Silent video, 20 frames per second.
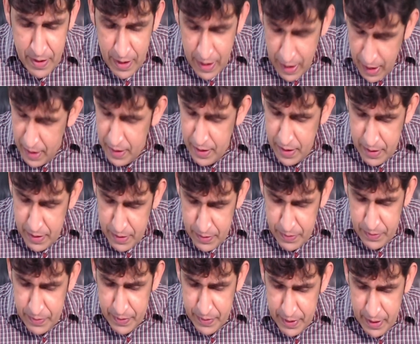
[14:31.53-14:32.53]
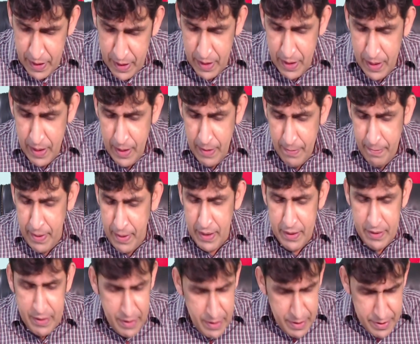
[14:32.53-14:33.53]
Hallelujah.
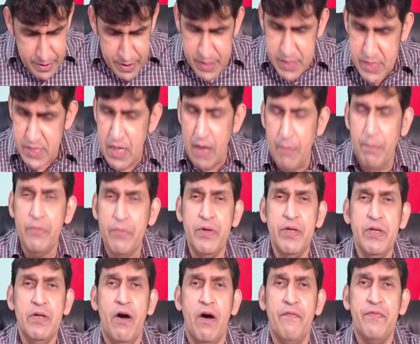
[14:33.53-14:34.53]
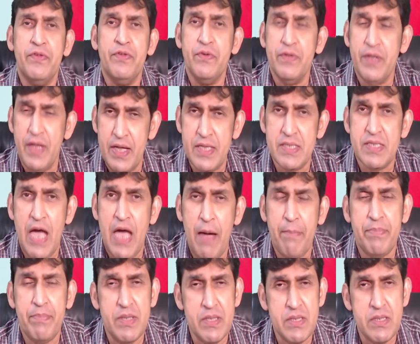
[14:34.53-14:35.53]
But the summary of today's
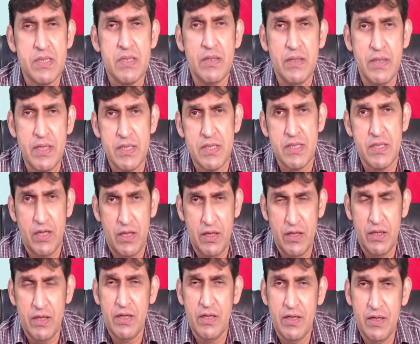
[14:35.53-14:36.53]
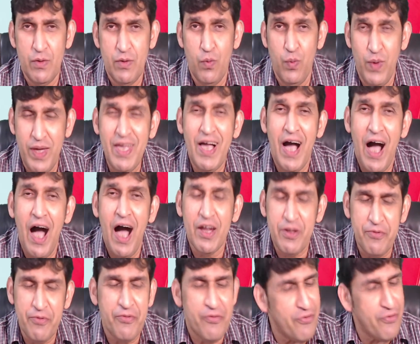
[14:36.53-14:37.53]
epistle is, we are
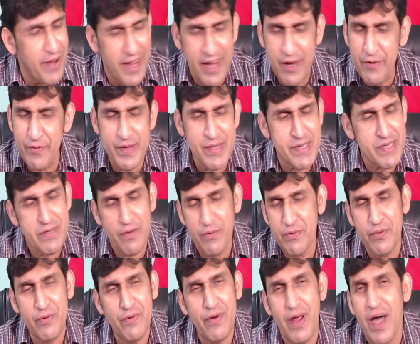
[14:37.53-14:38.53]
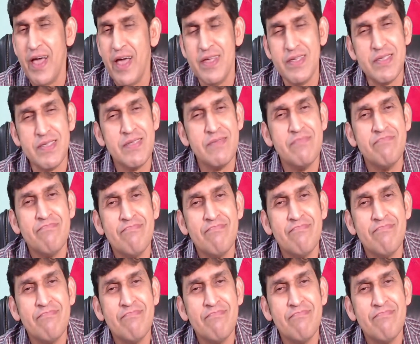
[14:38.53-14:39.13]
the fragrance of Christ.